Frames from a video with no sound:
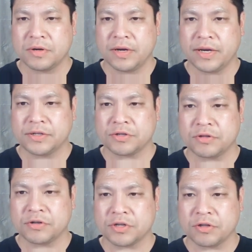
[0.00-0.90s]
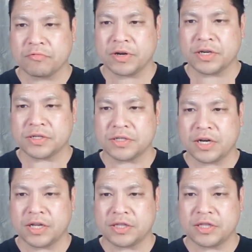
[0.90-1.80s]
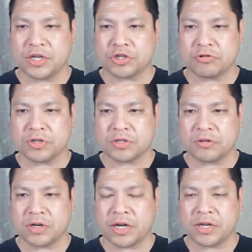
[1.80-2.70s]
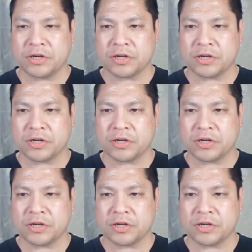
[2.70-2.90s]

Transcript: And so there's other ways that they show us to look at it.